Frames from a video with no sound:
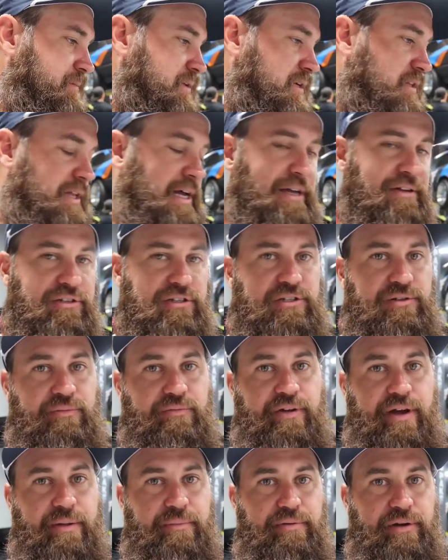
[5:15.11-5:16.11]
allows
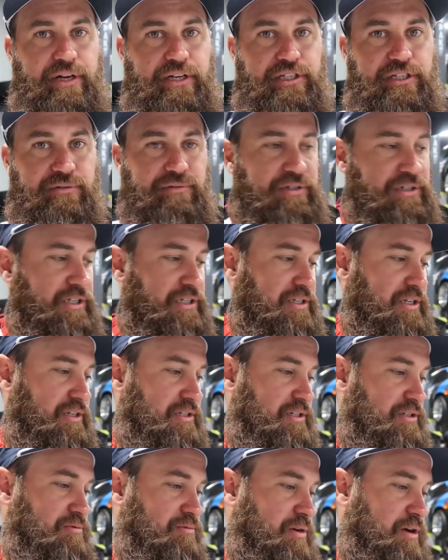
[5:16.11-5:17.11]
some vibration
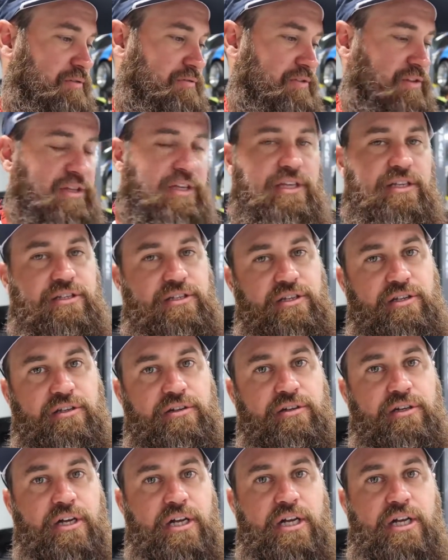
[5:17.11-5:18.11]
resistance as well for the
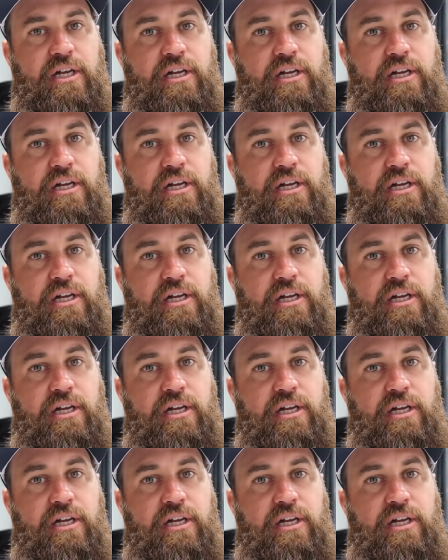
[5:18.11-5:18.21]
ECU.